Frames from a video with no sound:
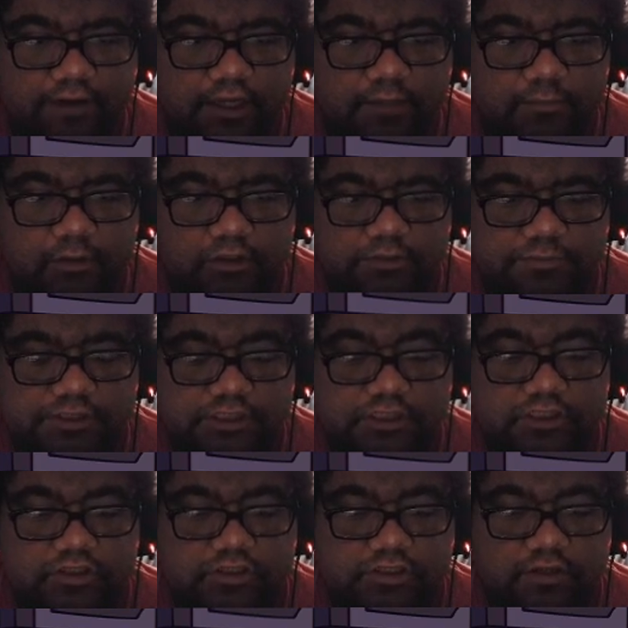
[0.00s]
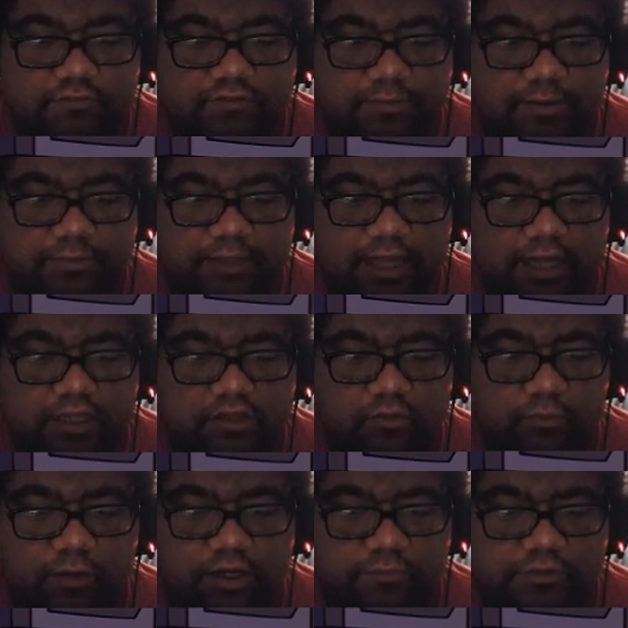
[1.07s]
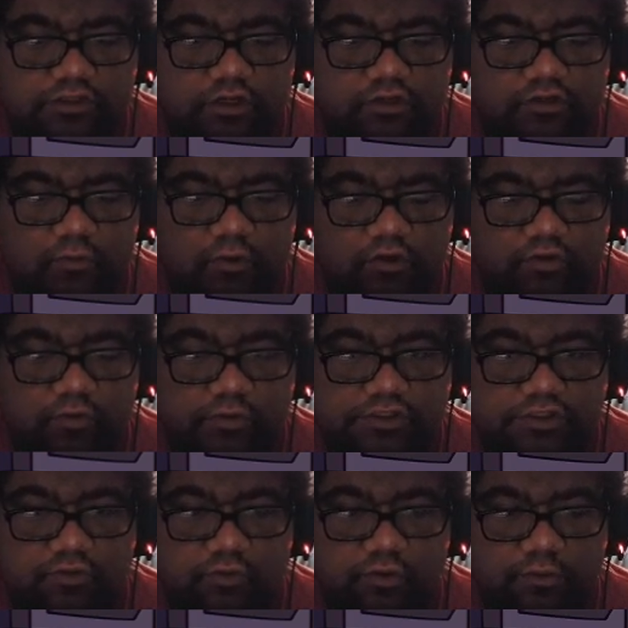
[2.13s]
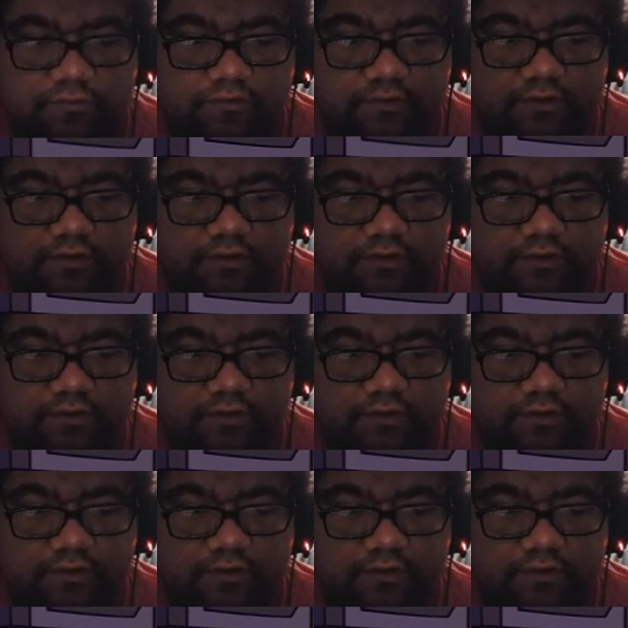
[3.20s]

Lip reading: Mocha positions herself to be blocking the wind and we start to walk towards the dorms.